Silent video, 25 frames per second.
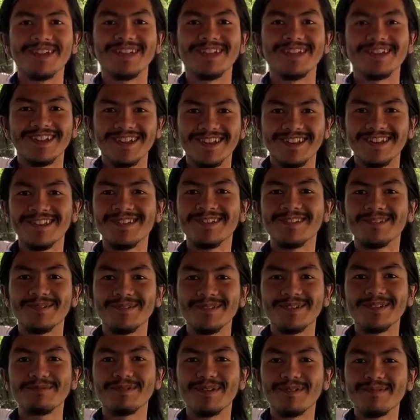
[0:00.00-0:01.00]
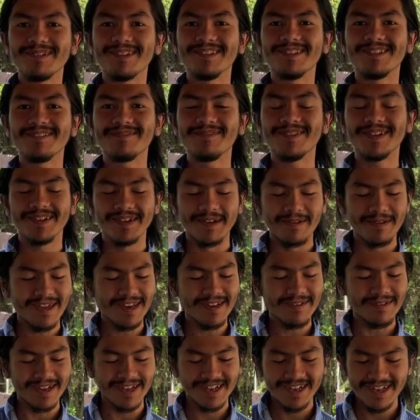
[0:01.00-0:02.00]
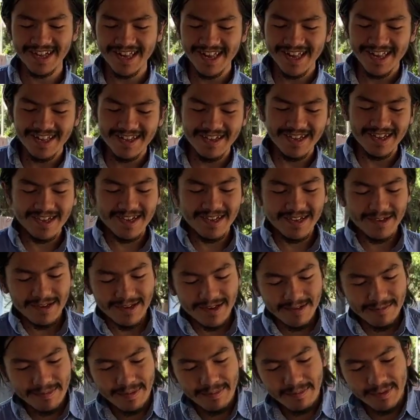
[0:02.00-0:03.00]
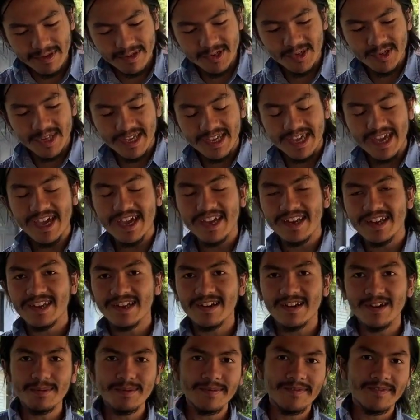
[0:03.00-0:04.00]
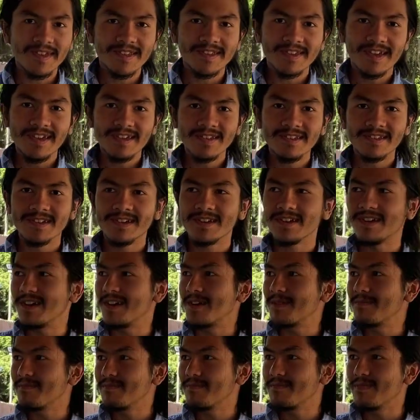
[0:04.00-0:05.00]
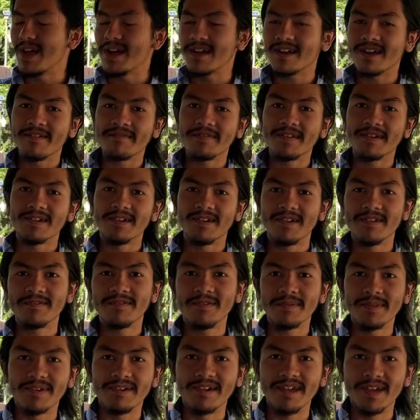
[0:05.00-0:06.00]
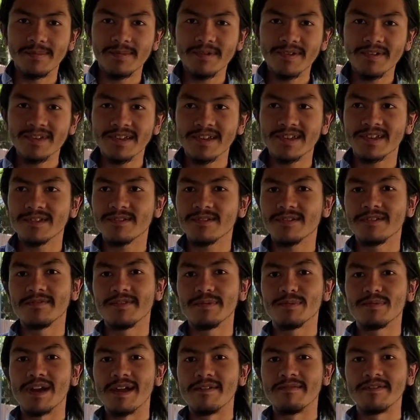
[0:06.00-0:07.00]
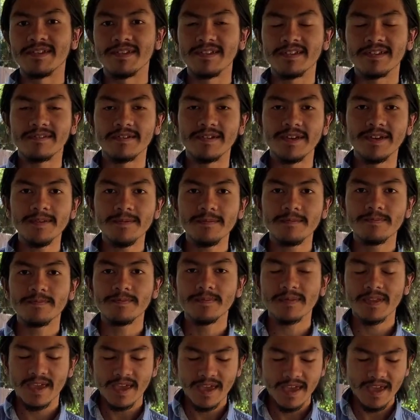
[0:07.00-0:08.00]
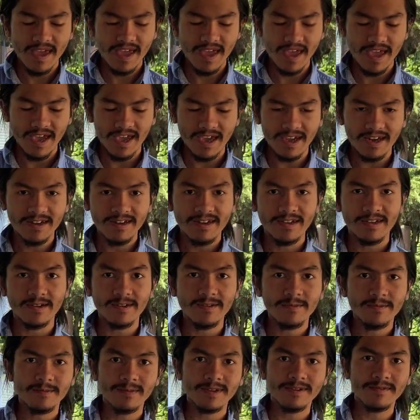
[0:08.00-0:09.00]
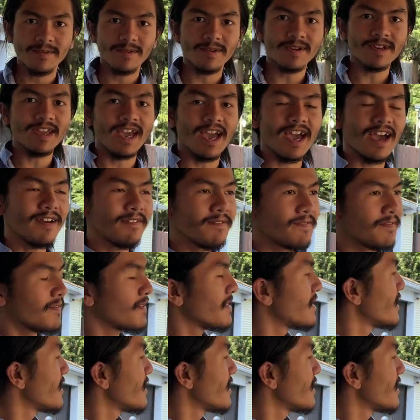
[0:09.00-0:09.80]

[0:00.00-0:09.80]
and this is only when we did the video. Anyway, people usually get Arborvitae to block off their yard from their neighbors as sort of a privacy screen. And we already have